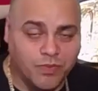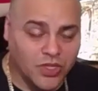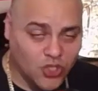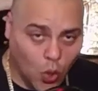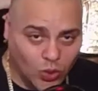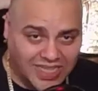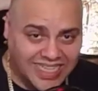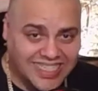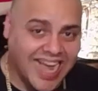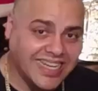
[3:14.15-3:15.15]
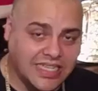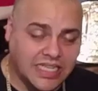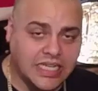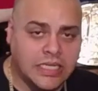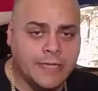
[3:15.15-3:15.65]
Totally,
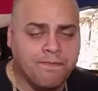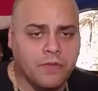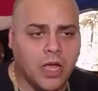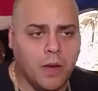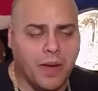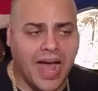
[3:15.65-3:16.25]
technically. Um,